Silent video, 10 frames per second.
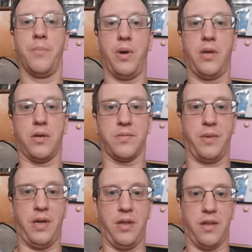But it does
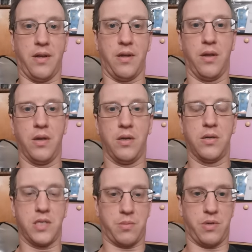mean that
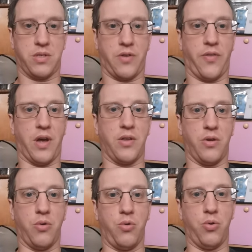some of the stuff that I
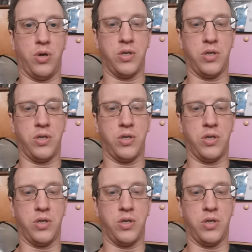do,